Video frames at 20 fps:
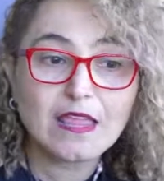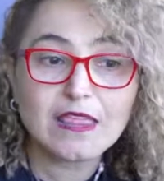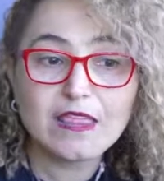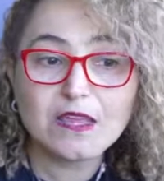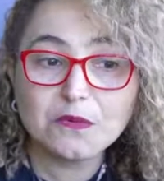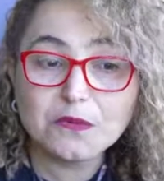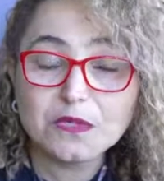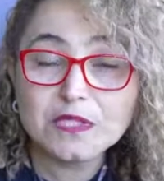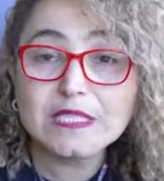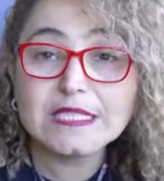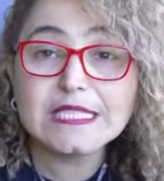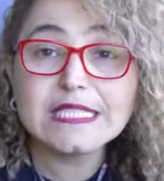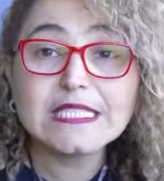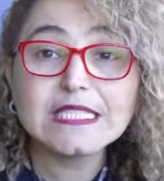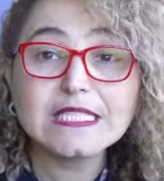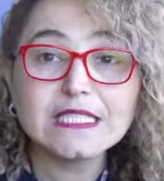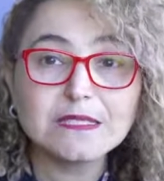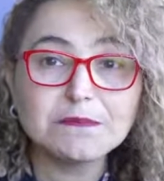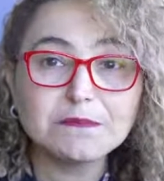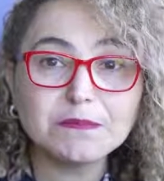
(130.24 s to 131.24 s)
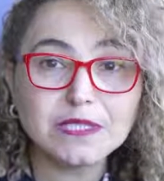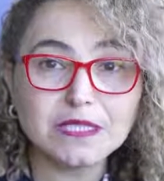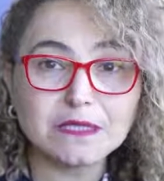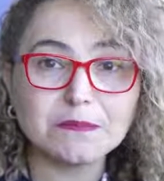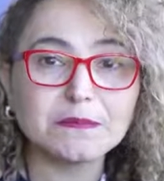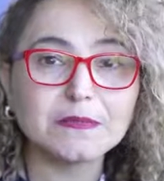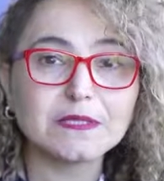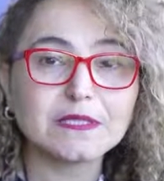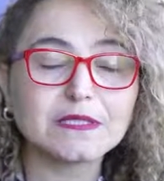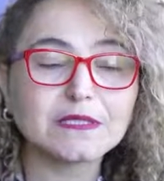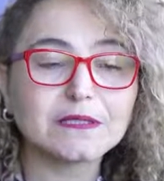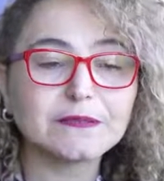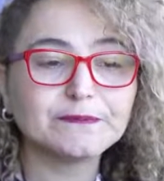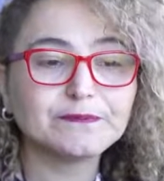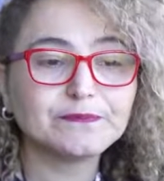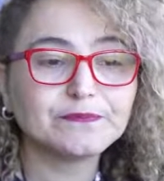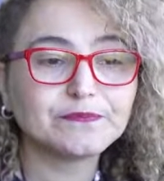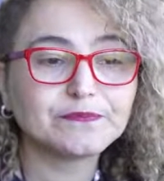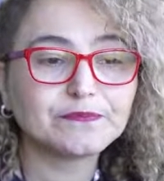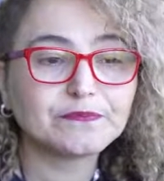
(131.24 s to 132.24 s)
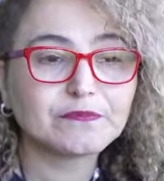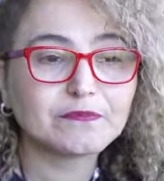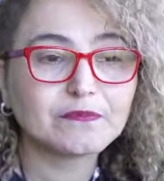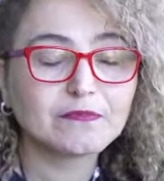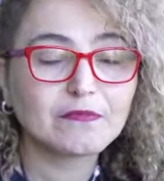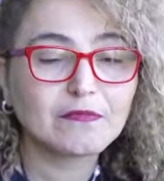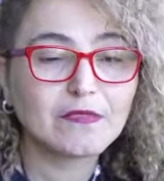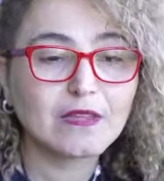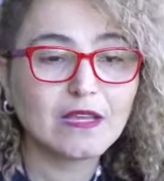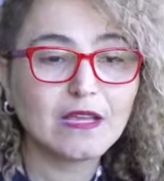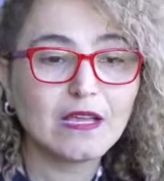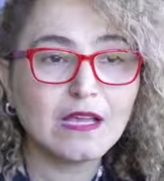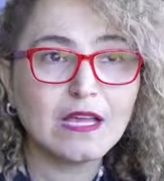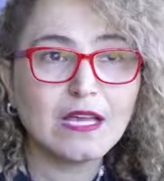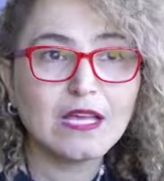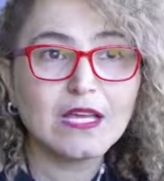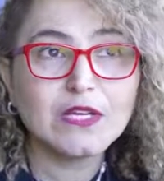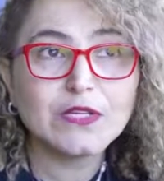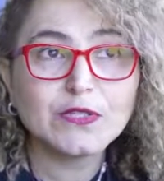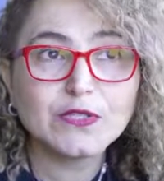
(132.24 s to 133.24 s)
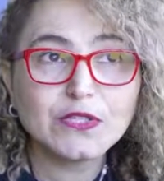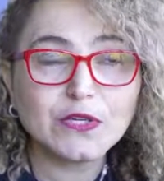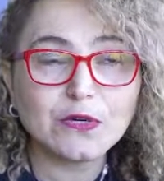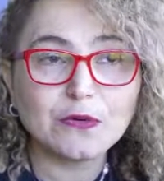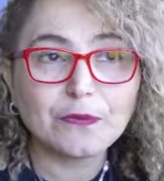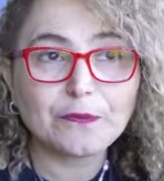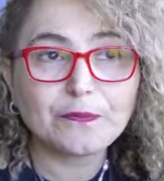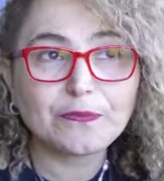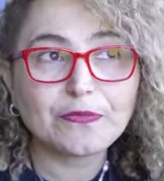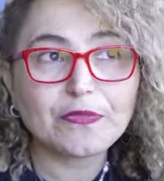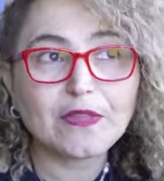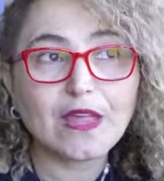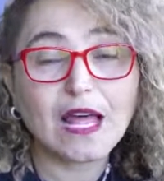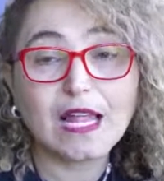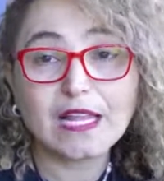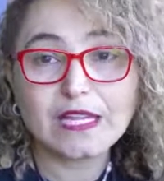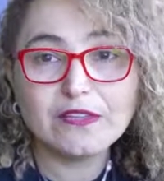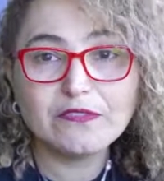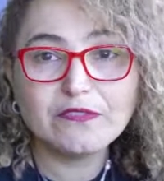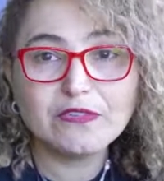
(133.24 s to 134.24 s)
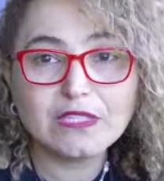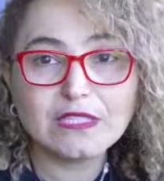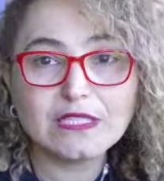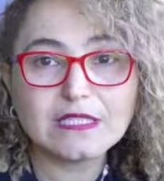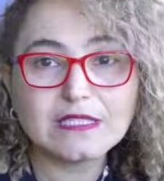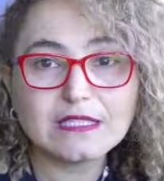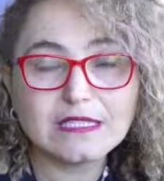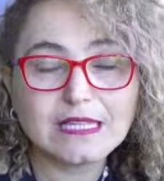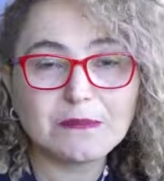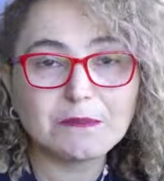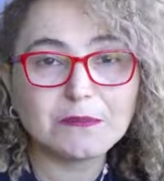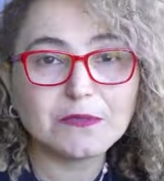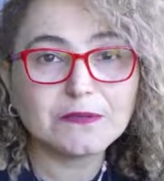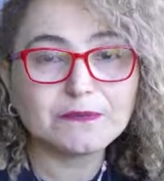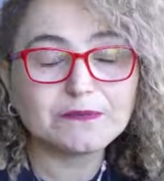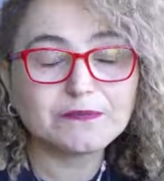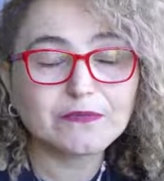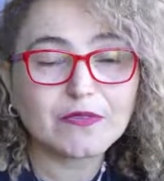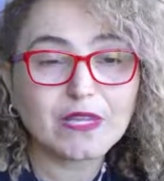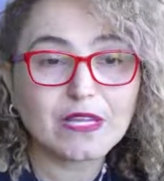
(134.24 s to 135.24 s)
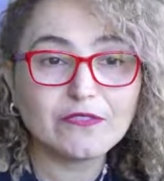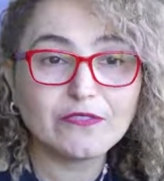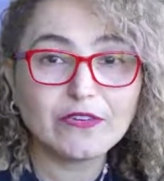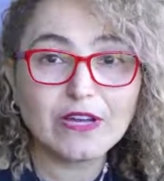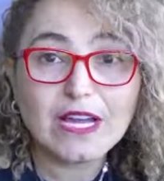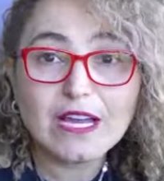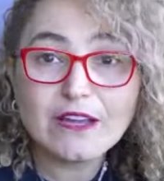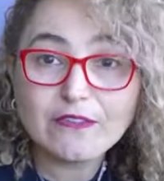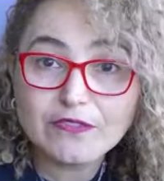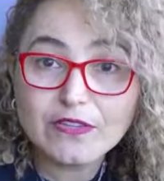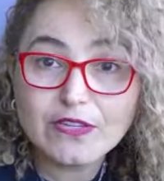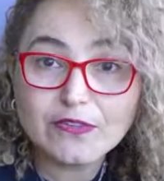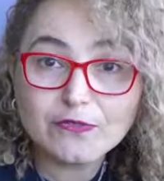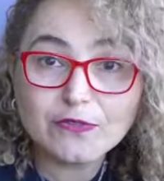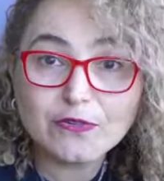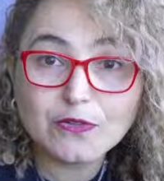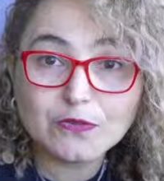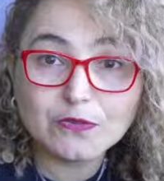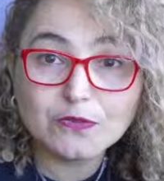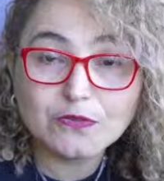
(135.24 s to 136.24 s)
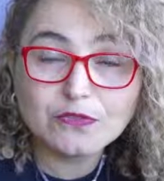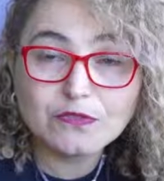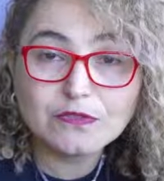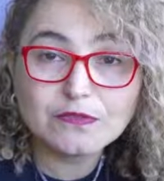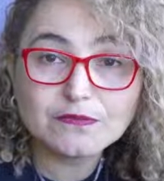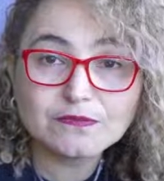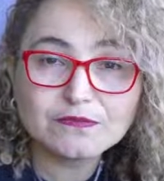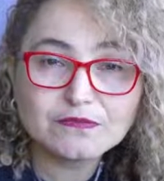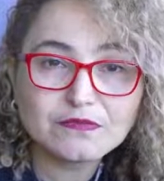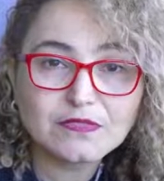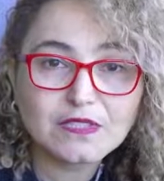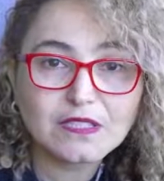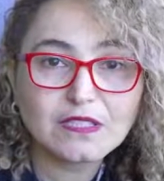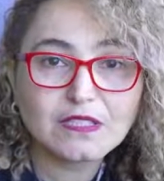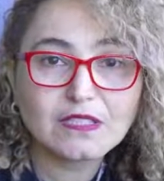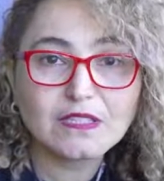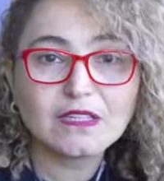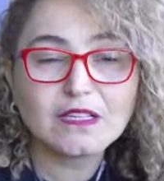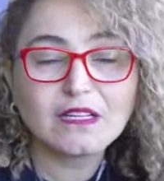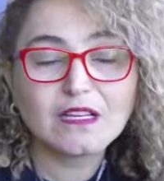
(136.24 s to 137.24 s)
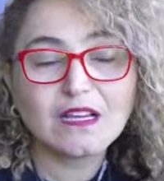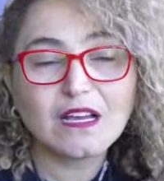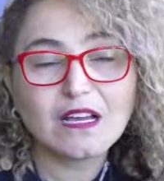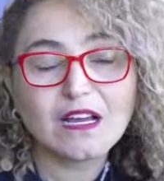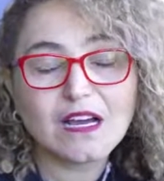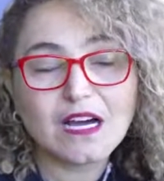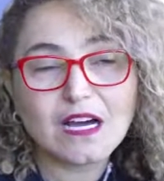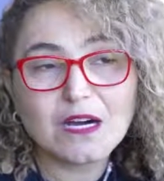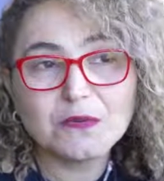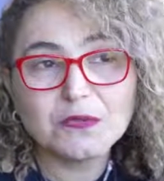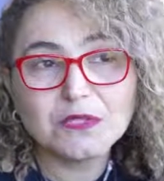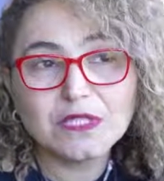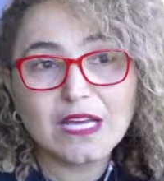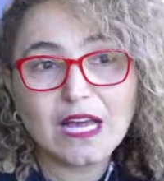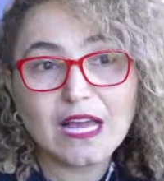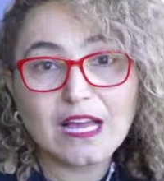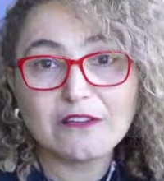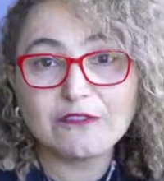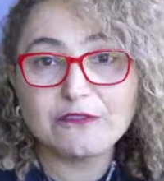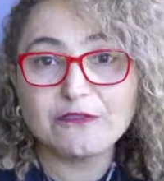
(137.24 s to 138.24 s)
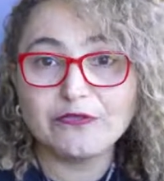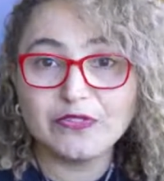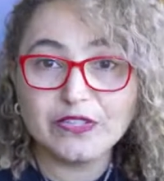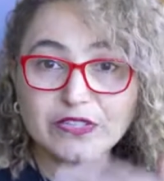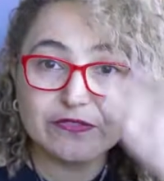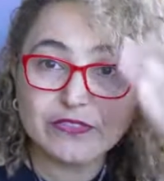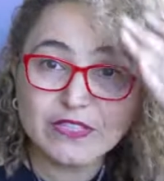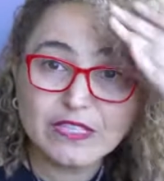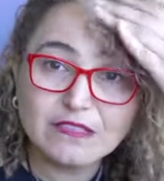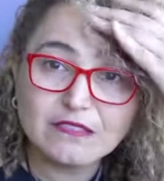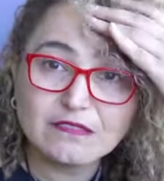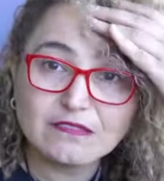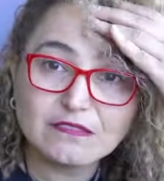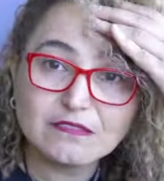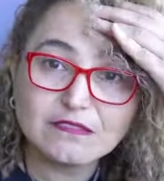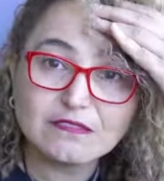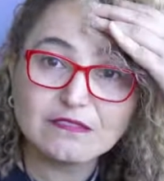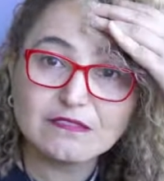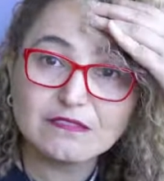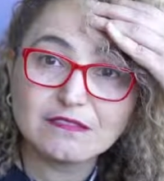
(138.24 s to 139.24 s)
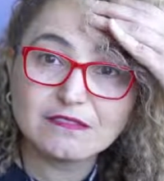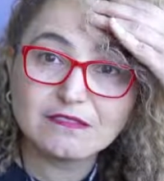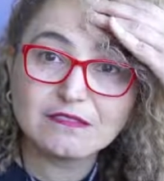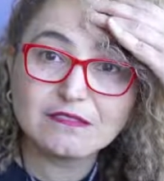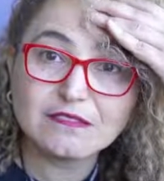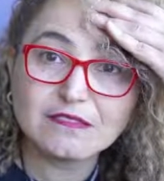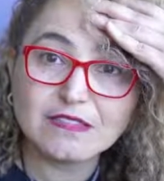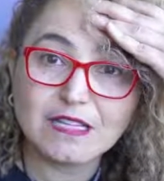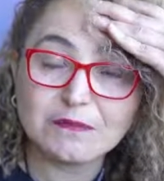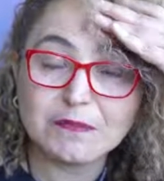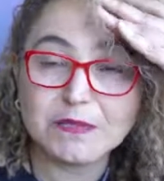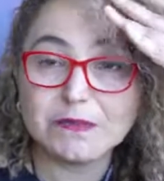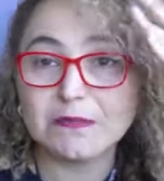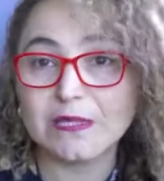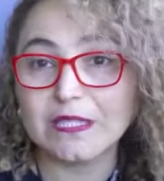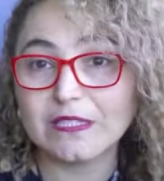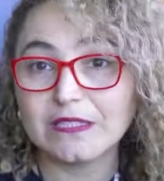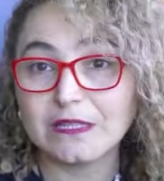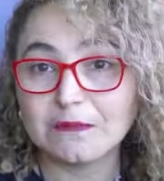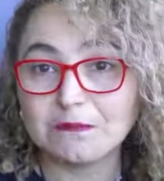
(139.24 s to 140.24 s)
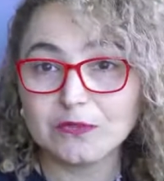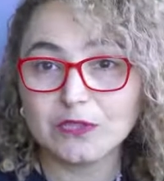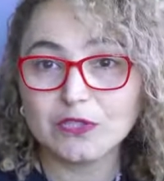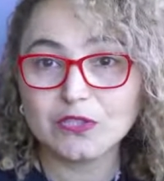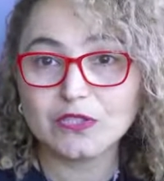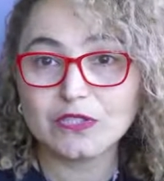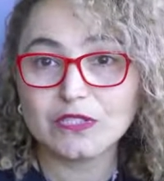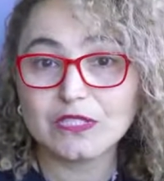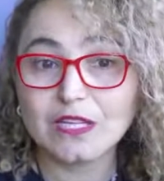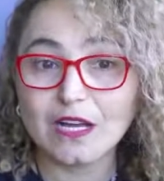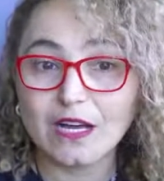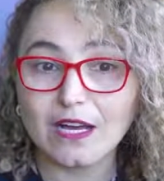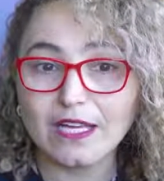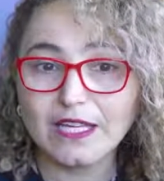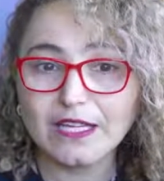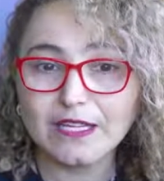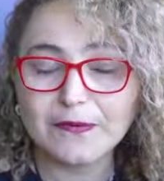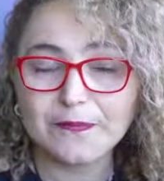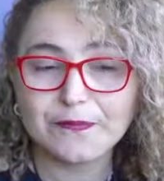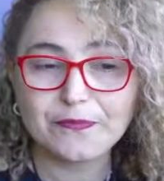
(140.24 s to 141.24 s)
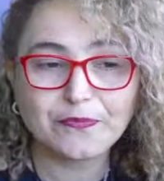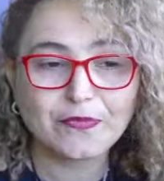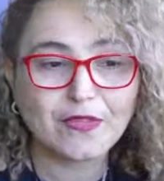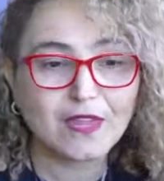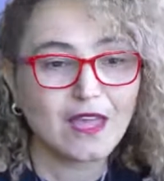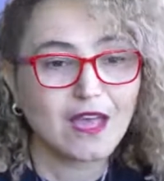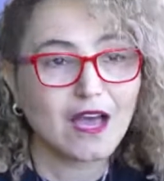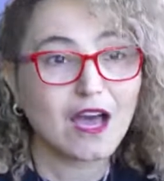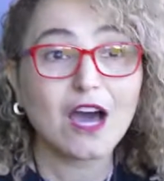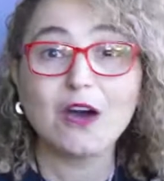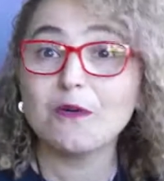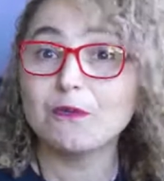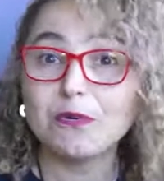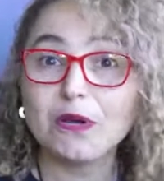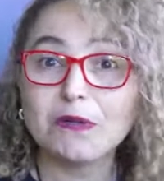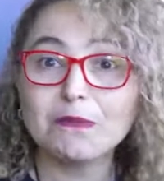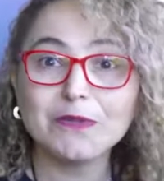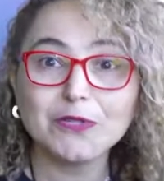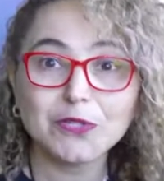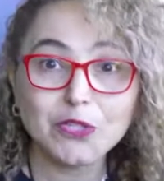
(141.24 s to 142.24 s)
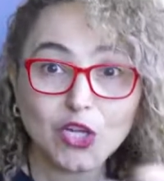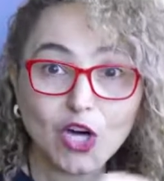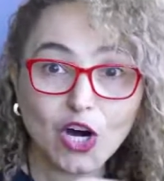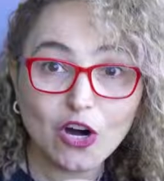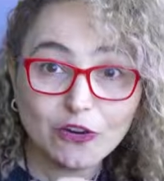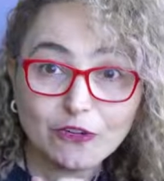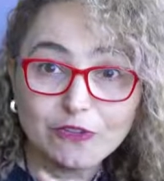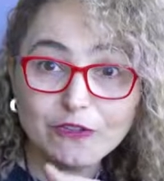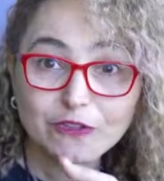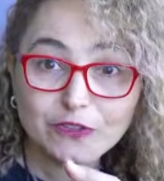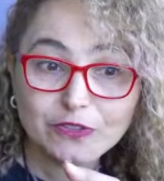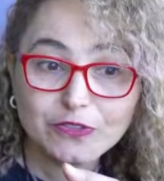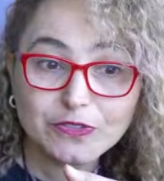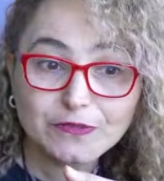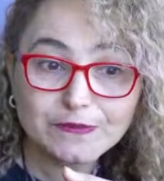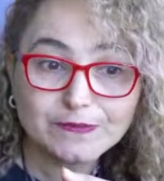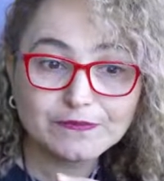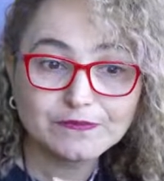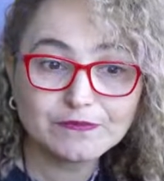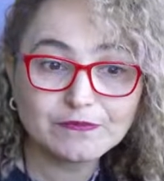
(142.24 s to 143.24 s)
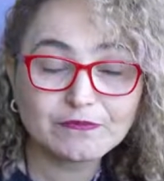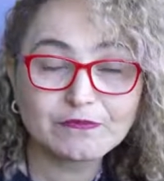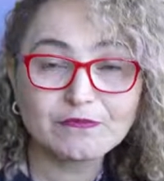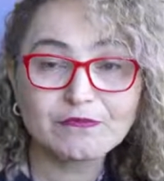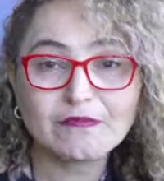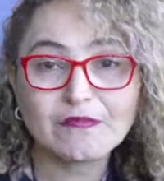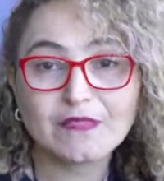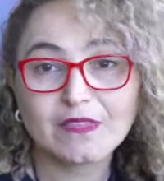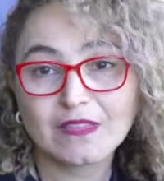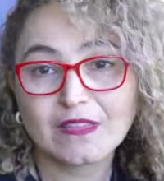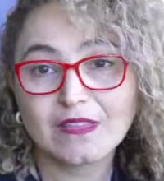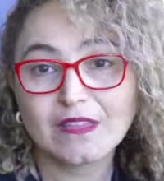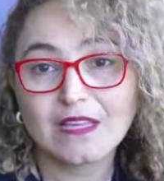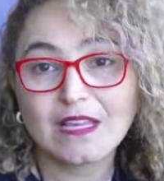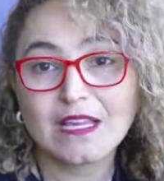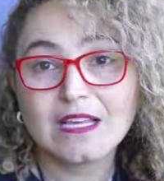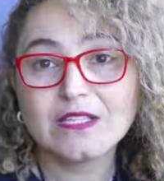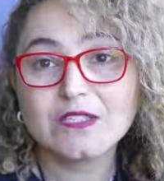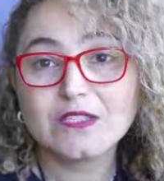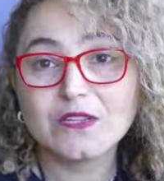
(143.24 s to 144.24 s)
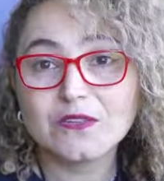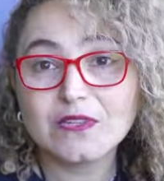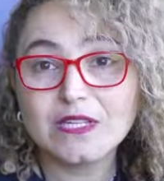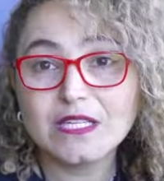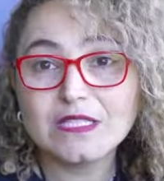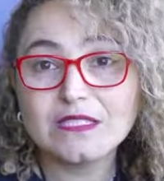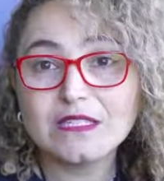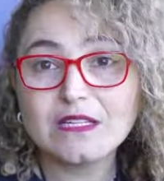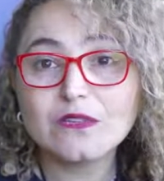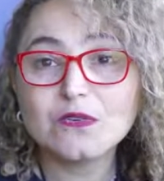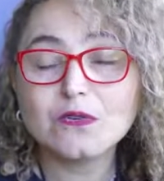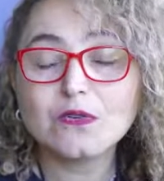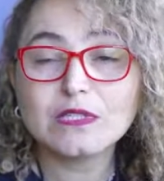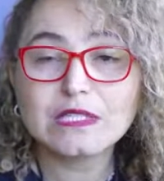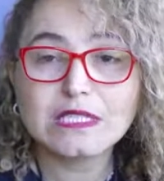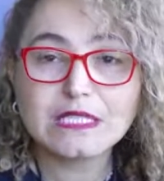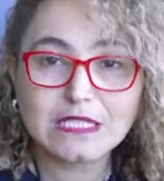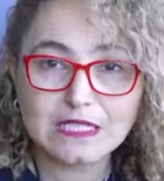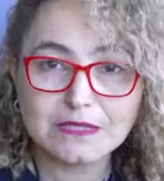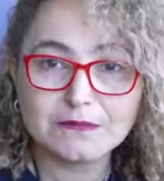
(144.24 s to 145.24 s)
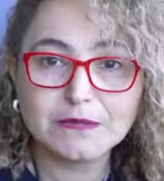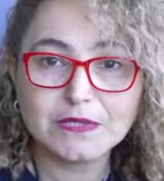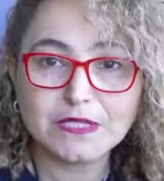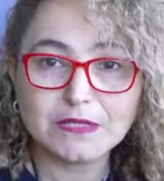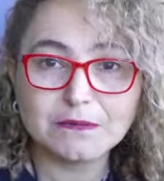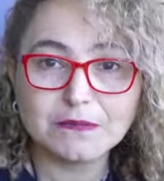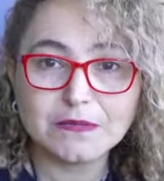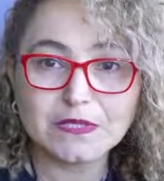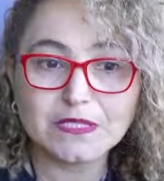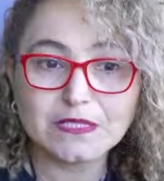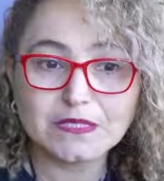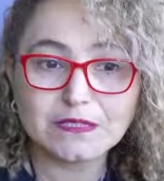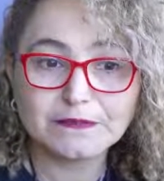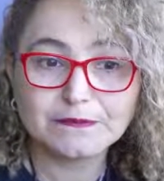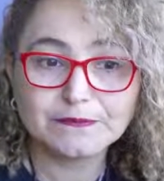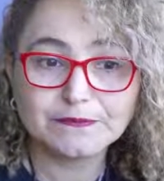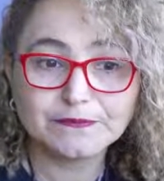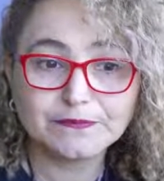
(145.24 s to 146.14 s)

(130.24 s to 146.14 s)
The word symptoms. So, I'll give you an example. If I have the flu, I would have fever. That means my temperature is high. I'll probably cough. So these are called symptoms.